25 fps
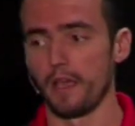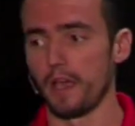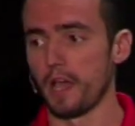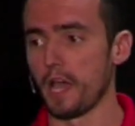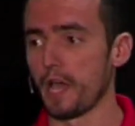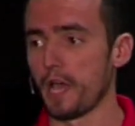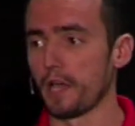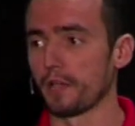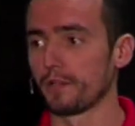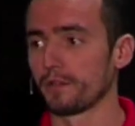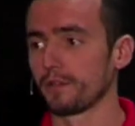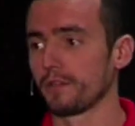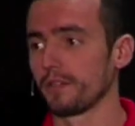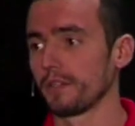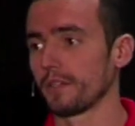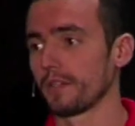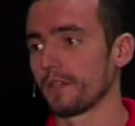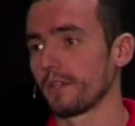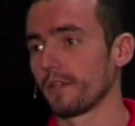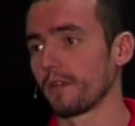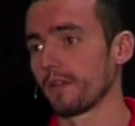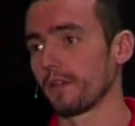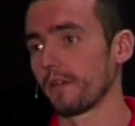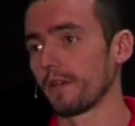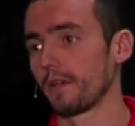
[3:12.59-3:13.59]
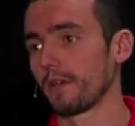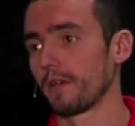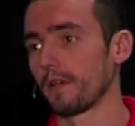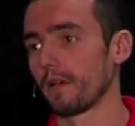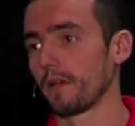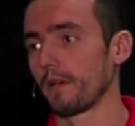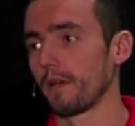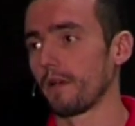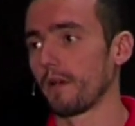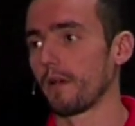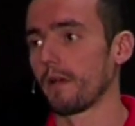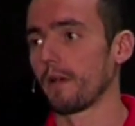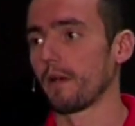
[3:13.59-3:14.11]
And
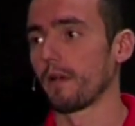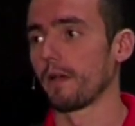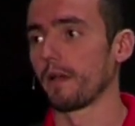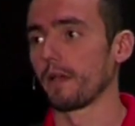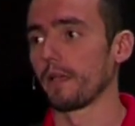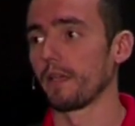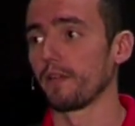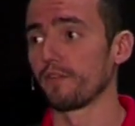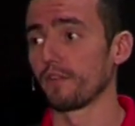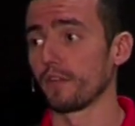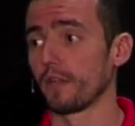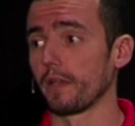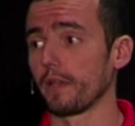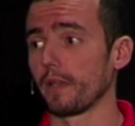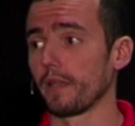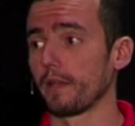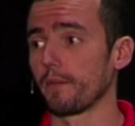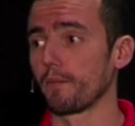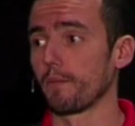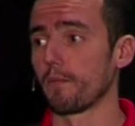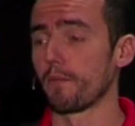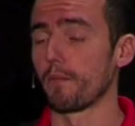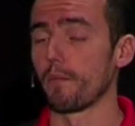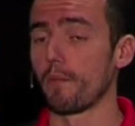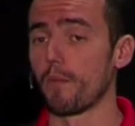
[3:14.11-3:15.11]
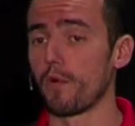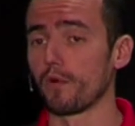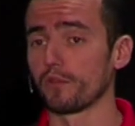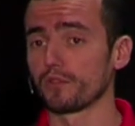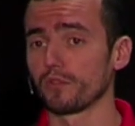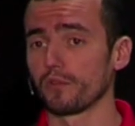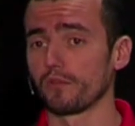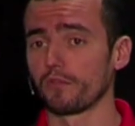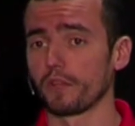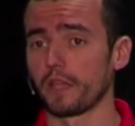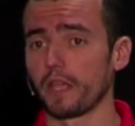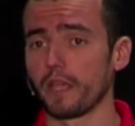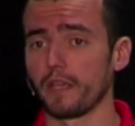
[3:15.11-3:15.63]
uh, even in
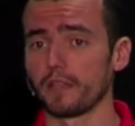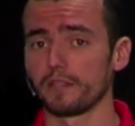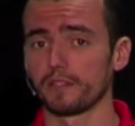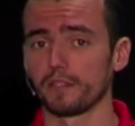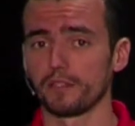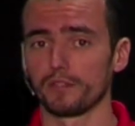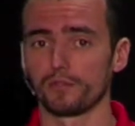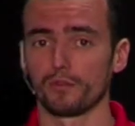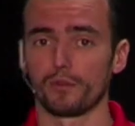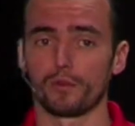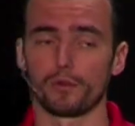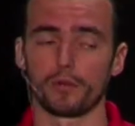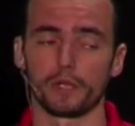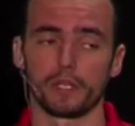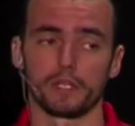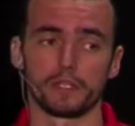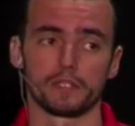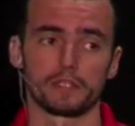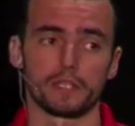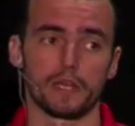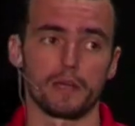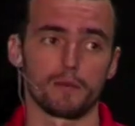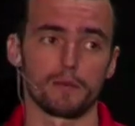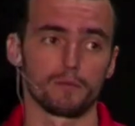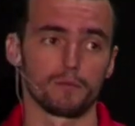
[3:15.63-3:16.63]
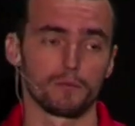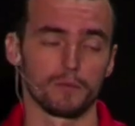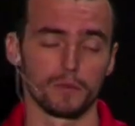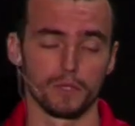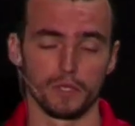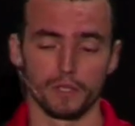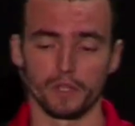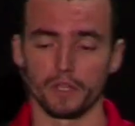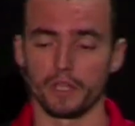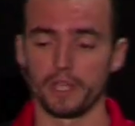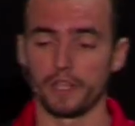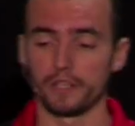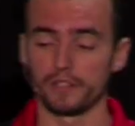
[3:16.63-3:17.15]
most of the cases, or in some
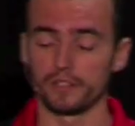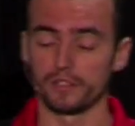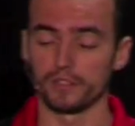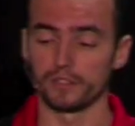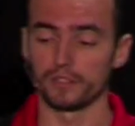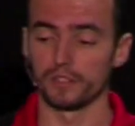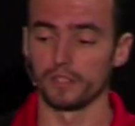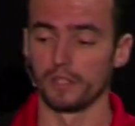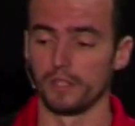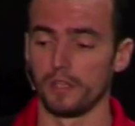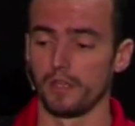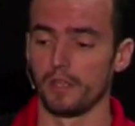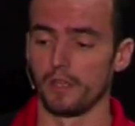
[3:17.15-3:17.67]
cases,